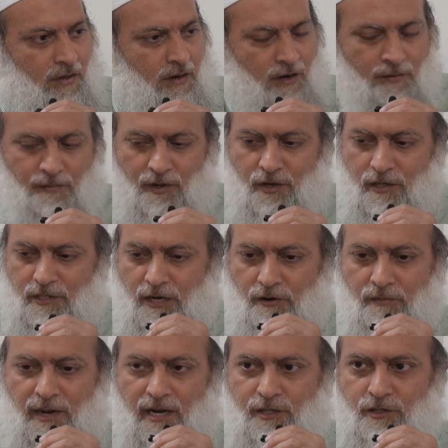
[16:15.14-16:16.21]
You know, because
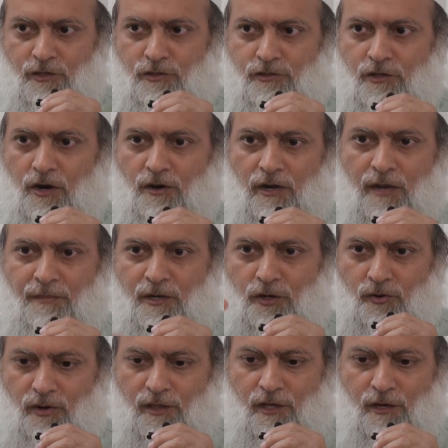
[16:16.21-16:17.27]
everybody's used to, oh, let me
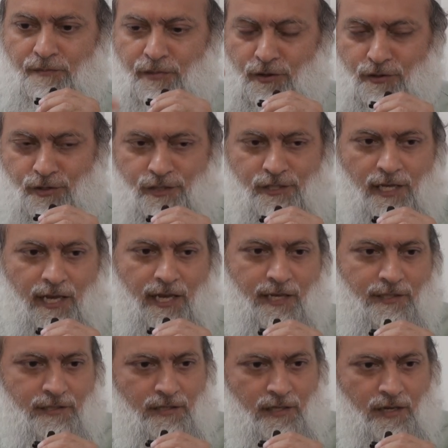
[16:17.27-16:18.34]
do what the computer
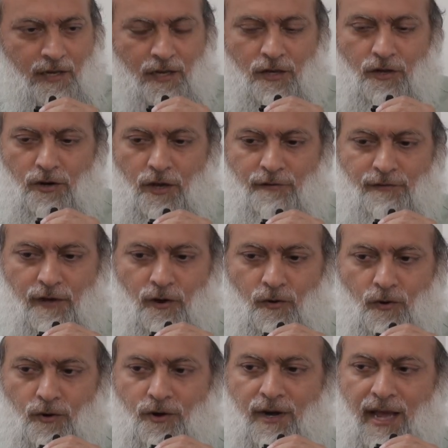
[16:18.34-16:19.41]
says. You know, if an
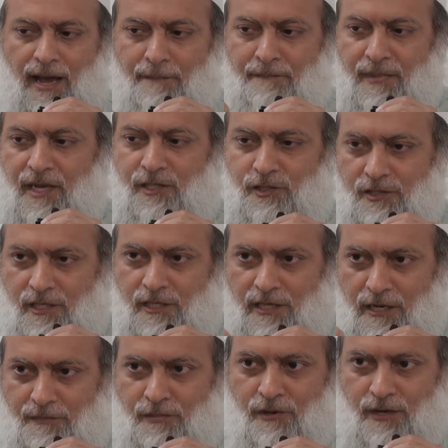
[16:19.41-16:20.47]
order got missed, didn't
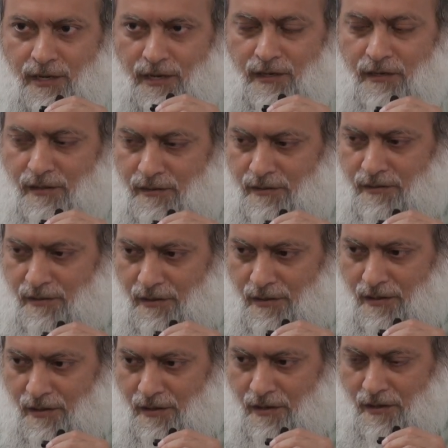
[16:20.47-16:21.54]
get put in,
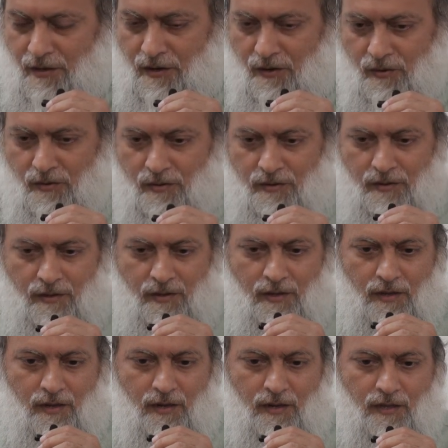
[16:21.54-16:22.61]
you know,
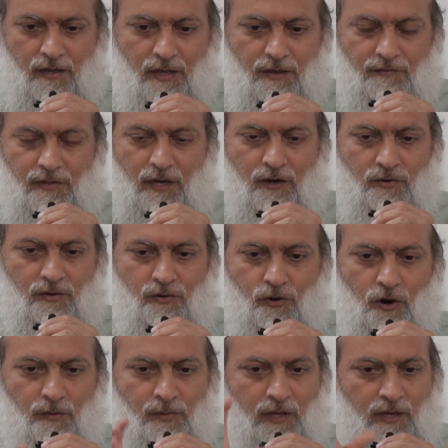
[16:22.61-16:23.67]
even though
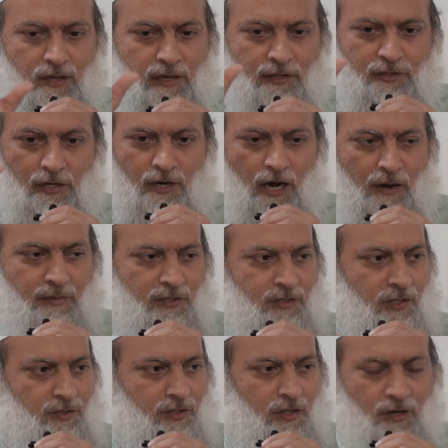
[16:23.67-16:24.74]
normally it's a common
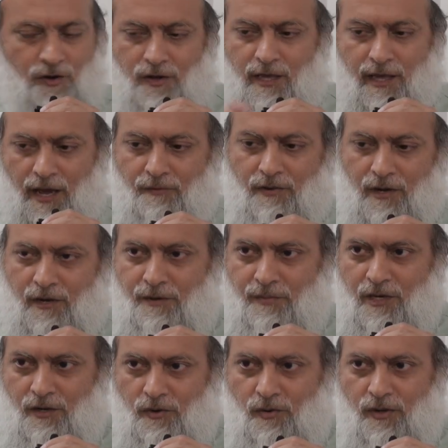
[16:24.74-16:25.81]
sense thing, okay, yeah, we need to
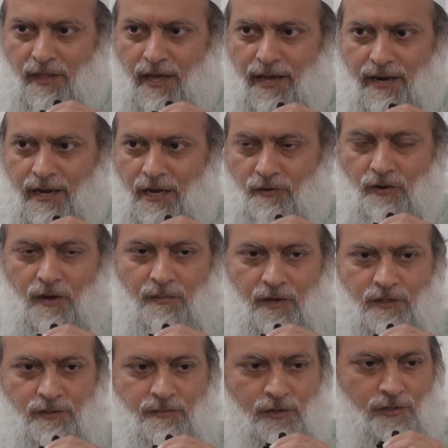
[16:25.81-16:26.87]
be doing that anyway
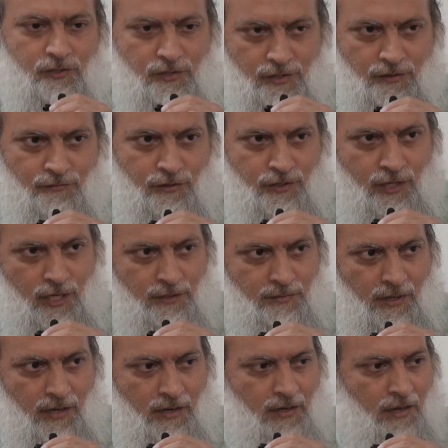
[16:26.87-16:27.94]
because the person's in for
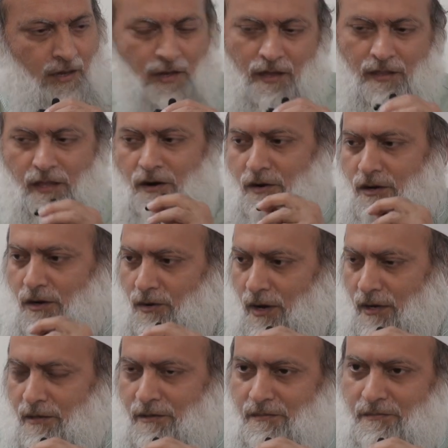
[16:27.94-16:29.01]
chest pain, they don't do
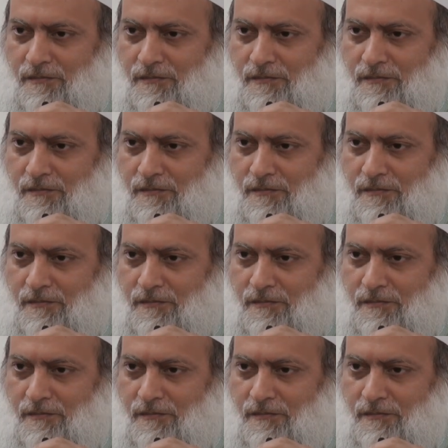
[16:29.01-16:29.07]
it.